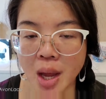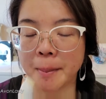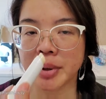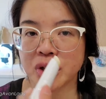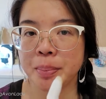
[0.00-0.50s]

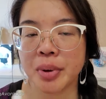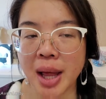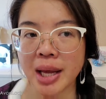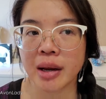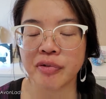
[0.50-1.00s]
But to
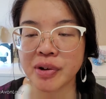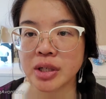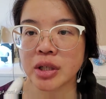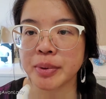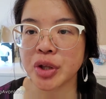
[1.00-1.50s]
apply it, it felt a
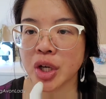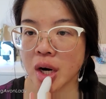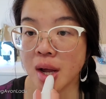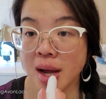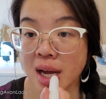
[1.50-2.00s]
little bit thicker.
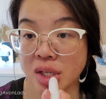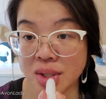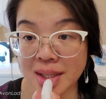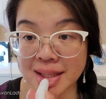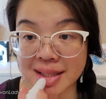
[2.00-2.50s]
I
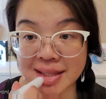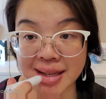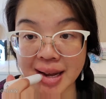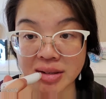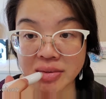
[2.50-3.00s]
do like the
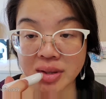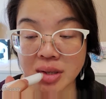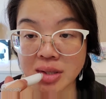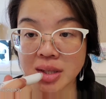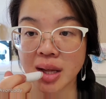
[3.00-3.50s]
size of it,
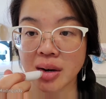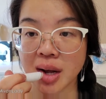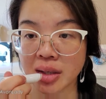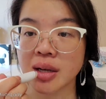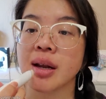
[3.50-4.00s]
though, so that I don't
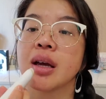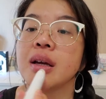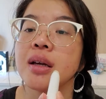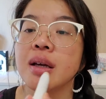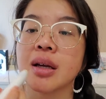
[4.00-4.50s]
have to go like,
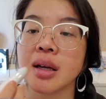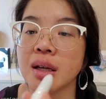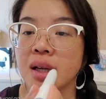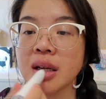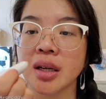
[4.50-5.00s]

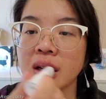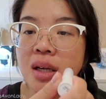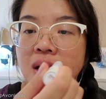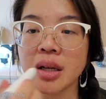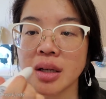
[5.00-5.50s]

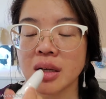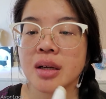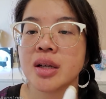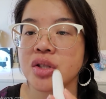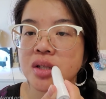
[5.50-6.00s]

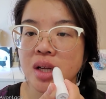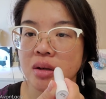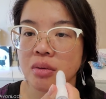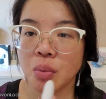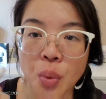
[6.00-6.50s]
it's just
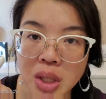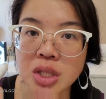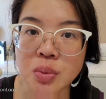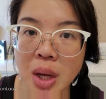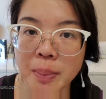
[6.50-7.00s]
like one
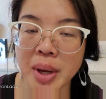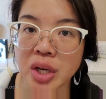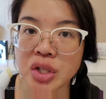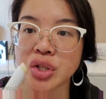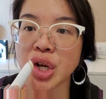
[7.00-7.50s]
swipe
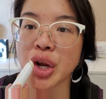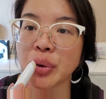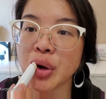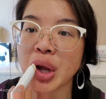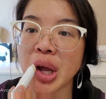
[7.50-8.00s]
and it's
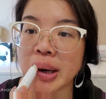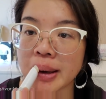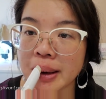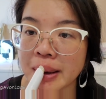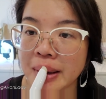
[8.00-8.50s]
done. And
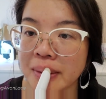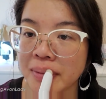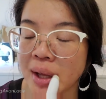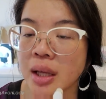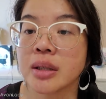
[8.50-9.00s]
I
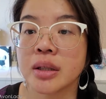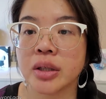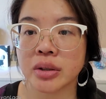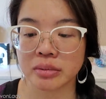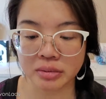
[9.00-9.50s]
have, you
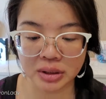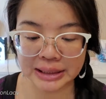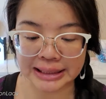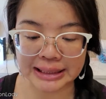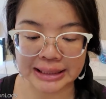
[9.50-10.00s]
know,
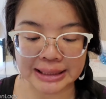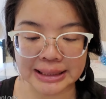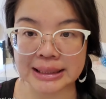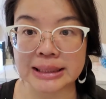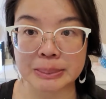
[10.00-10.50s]
decent
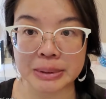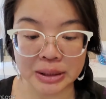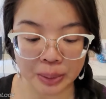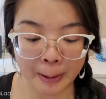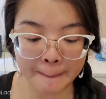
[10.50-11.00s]
sized lips, too.